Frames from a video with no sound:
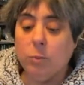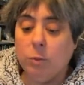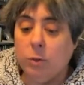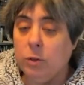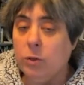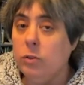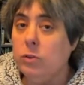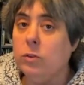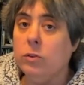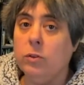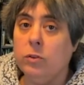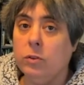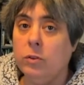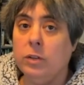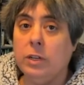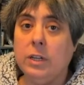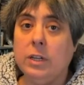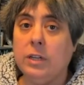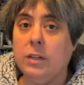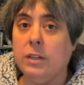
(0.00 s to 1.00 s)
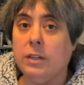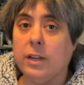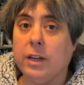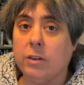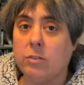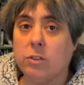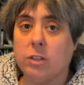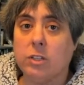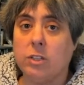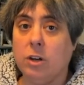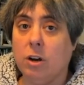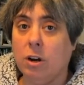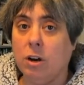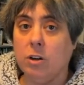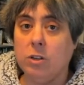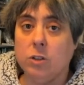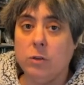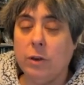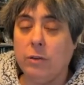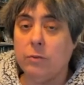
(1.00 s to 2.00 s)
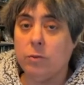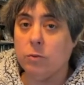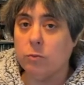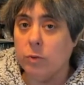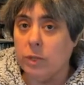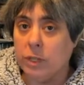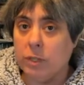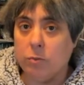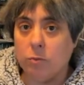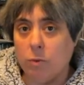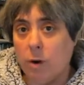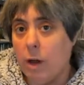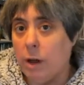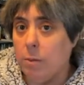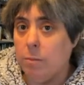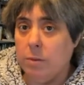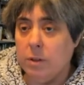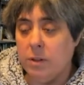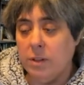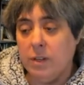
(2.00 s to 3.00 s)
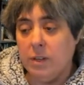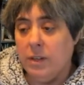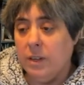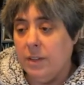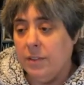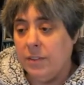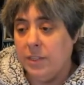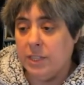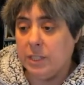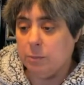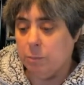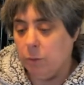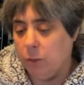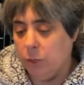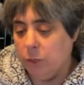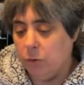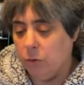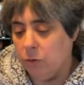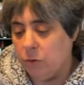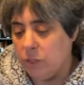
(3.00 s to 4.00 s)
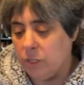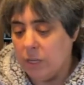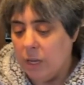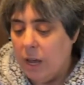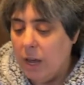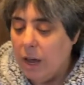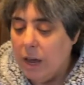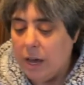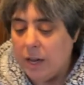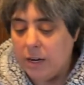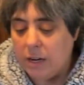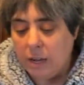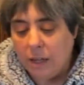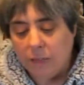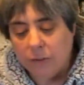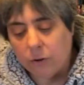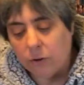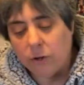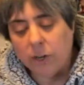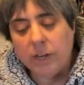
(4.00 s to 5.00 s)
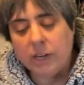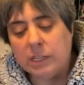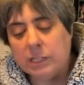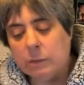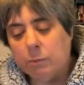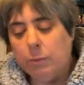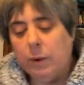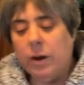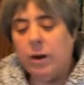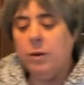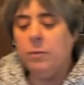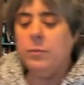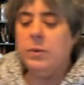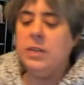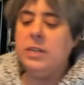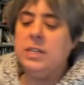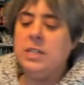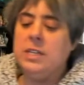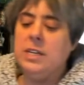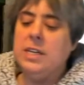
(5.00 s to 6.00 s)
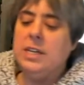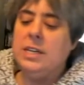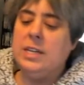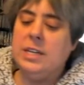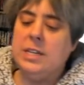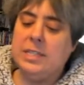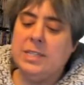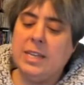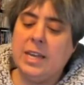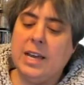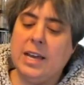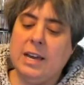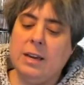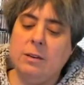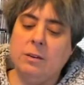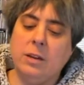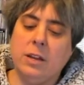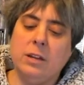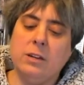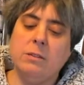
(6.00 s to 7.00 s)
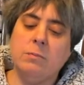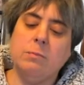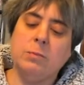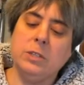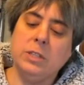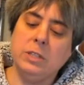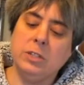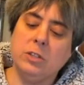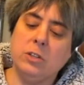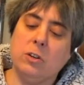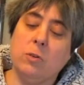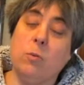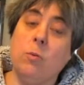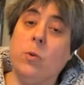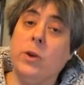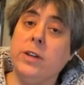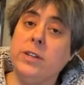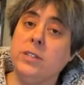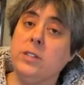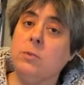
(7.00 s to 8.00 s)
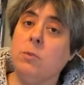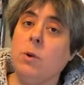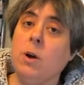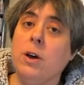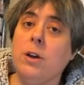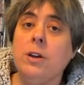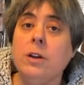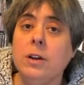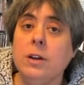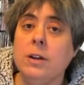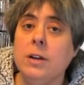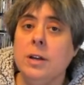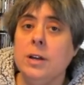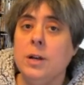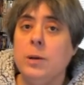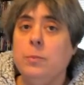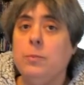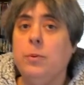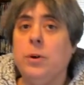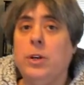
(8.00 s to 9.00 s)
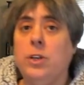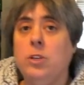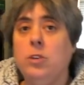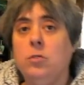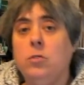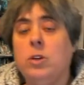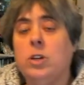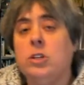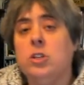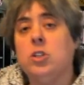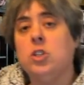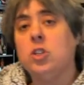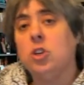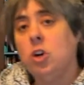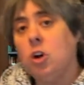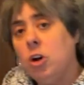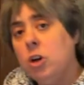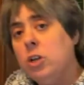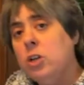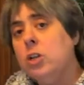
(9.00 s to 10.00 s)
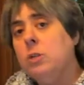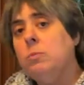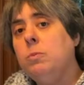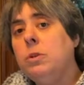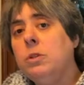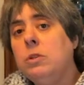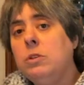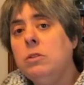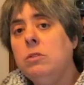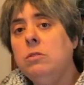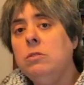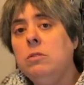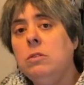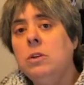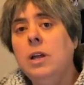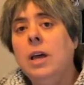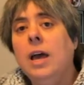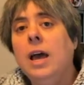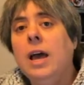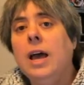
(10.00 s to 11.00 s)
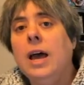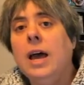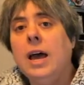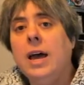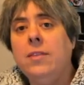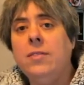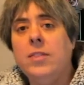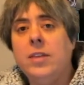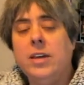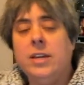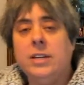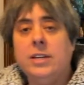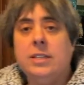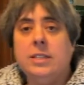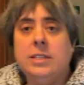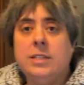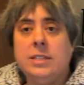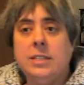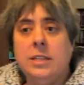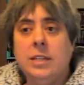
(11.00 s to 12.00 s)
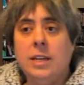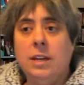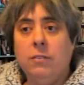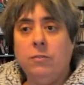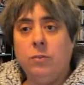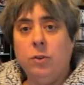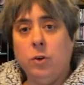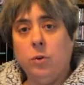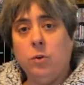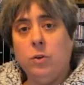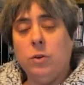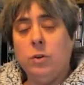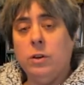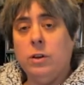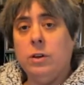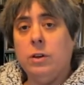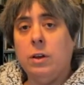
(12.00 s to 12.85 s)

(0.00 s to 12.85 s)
balloon in electric charge. You have to really rub these balloons. Another great experiment is that, and please don't waste water, but you can charge a balloon and then see if you can